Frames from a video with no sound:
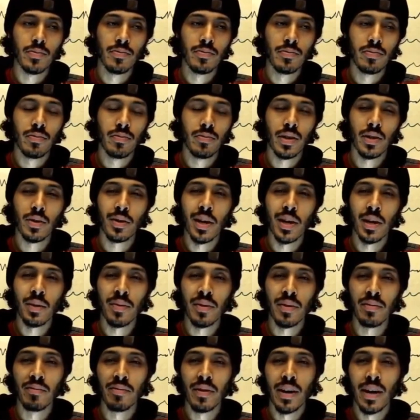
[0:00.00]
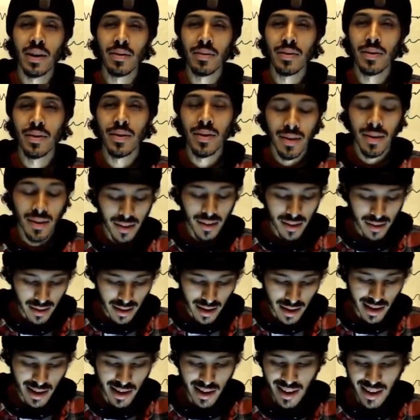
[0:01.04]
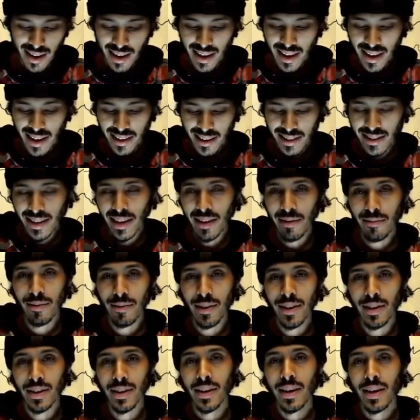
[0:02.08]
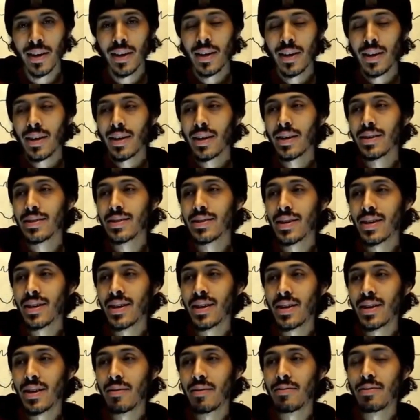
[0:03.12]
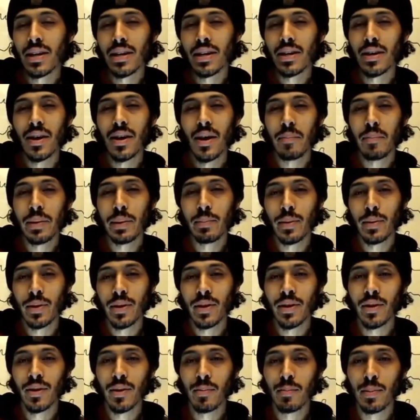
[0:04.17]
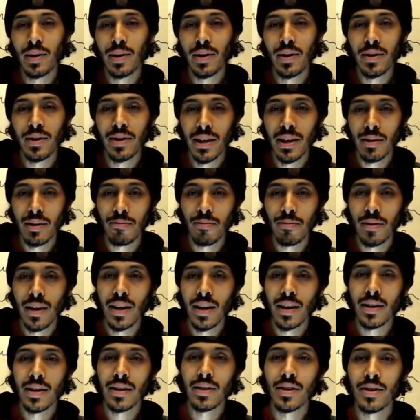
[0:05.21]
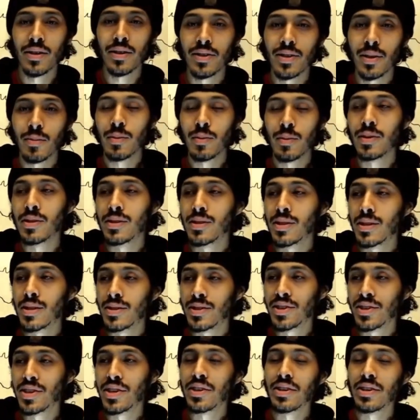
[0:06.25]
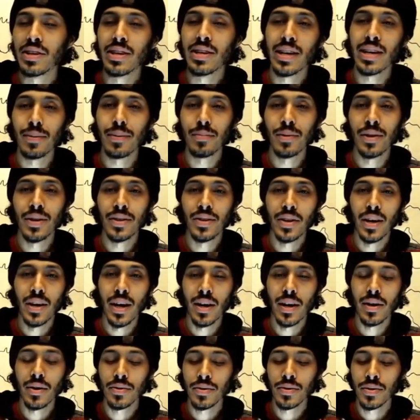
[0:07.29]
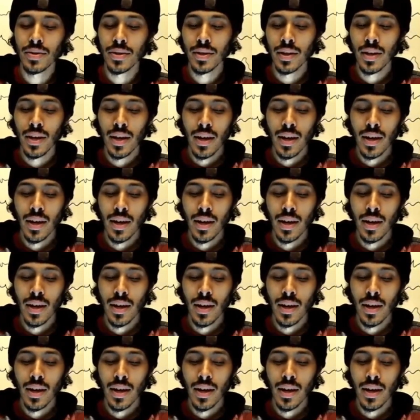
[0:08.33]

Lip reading: video kind of went viral. It's kind of funny. It's of like a hummingbird or a bird like flying near someone's security camera at their house,